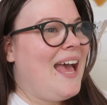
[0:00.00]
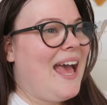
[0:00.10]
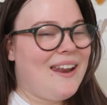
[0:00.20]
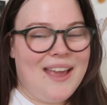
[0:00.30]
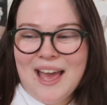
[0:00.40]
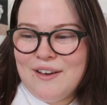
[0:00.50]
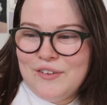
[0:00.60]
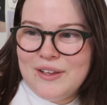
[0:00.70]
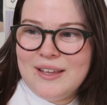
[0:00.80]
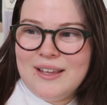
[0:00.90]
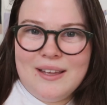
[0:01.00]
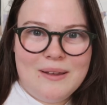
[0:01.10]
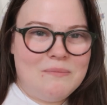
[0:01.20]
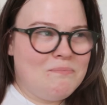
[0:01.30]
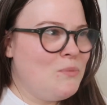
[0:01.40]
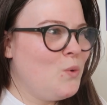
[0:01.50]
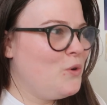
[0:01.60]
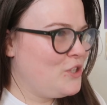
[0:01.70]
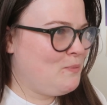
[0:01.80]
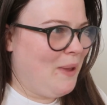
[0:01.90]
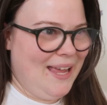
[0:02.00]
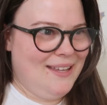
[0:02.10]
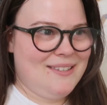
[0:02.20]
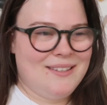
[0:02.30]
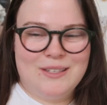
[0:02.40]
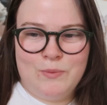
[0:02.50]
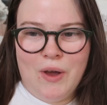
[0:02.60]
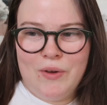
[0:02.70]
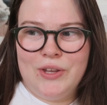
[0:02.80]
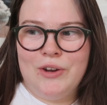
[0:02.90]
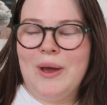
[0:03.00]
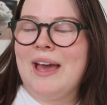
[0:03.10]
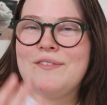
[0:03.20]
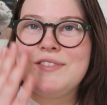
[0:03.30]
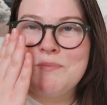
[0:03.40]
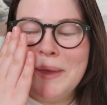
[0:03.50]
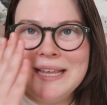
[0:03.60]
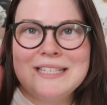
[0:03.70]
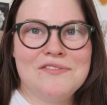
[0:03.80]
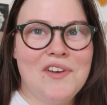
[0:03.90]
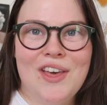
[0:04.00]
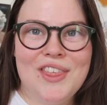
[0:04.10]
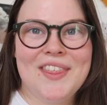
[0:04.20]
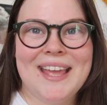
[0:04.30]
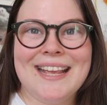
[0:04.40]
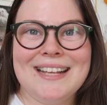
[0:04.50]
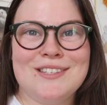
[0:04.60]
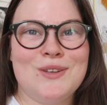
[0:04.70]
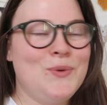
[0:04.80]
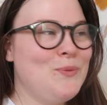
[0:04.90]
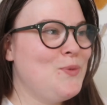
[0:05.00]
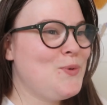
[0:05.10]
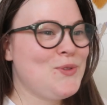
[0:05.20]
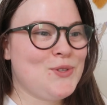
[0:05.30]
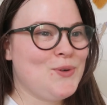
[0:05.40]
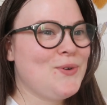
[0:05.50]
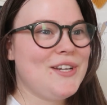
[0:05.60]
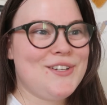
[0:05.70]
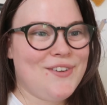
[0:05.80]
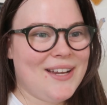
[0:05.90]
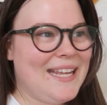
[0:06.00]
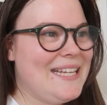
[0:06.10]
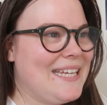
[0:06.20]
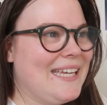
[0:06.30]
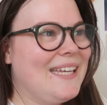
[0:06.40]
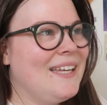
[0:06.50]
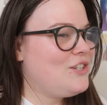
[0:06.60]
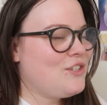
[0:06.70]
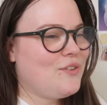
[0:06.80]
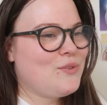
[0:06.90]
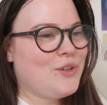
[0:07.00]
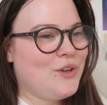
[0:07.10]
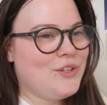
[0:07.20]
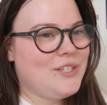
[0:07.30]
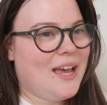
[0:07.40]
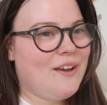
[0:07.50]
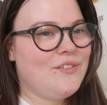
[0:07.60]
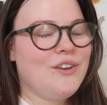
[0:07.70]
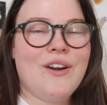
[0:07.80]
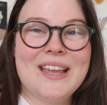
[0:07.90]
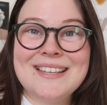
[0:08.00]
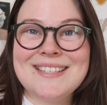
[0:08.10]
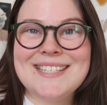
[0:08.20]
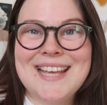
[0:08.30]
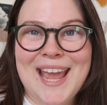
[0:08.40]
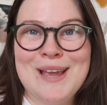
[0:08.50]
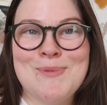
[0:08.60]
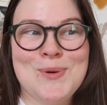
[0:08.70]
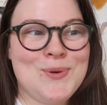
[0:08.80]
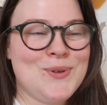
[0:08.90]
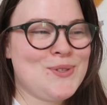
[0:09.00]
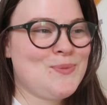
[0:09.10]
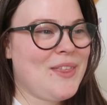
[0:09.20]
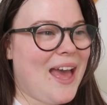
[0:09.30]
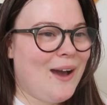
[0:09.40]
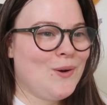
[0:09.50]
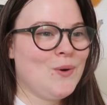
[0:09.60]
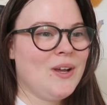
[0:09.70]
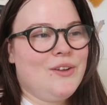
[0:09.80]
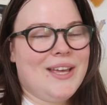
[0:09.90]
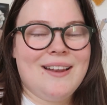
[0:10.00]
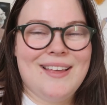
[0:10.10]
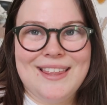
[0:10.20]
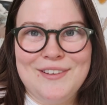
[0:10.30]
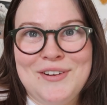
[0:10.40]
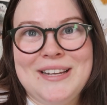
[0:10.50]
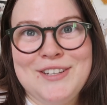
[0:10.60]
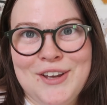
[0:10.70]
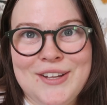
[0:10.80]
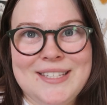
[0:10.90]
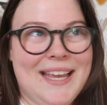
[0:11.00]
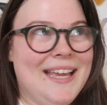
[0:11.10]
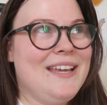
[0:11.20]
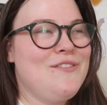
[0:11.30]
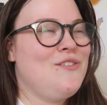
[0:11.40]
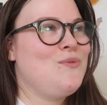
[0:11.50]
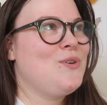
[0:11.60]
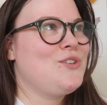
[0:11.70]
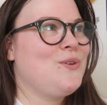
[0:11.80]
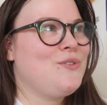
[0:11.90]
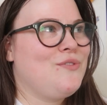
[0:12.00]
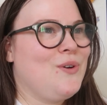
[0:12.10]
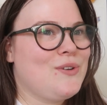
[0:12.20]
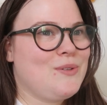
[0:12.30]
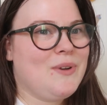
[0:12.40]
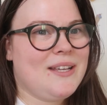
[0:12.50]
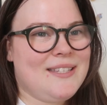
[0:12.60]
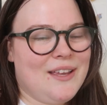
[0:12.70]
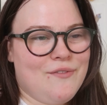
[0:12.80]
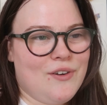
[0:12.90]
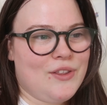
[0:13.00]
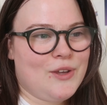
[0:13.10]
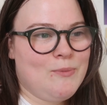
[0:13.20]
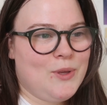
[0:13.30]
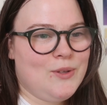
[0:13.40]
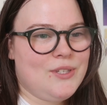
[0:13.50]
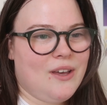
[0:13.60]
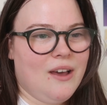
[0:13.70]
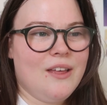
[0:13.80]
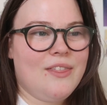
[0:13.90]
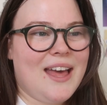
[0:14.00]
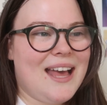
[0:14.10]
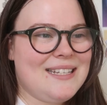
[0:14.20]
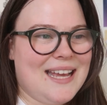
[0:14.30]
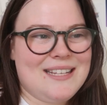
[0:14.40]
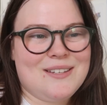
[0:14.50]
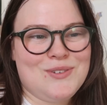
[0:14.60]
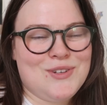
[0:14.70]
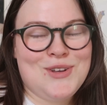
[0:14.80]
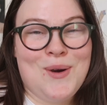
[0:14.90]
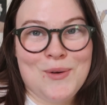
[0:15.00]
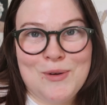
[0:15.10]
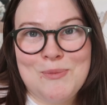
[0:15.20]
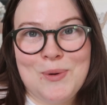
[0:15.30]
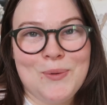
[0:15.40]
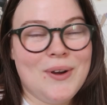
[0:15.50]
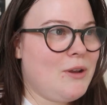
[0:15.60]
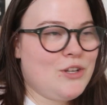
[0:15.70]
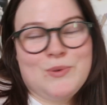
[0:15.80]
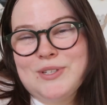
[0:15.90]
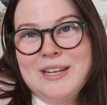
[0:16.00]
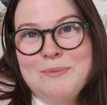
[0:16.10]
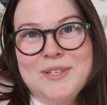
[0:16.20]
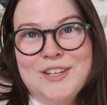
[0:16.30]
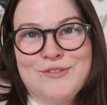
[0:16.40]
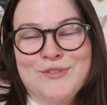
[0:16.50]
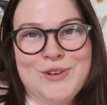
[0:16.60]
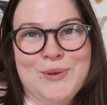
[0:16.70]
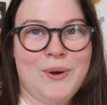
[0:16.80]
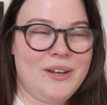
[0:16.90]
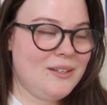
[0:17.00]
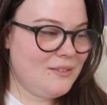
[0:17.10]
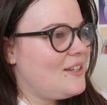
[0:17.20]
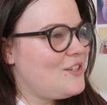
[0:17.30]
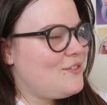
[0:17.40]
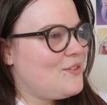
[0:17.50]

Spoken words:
and I have more space as well, you know. I have space for other things or more storage if I need it. It just feels good to have nice tables without looking like they're really dirty. If you've watched older vlogs and when I sit in front of the computer, that desk was just horrible, but I just wasn't in a position for a new one. It just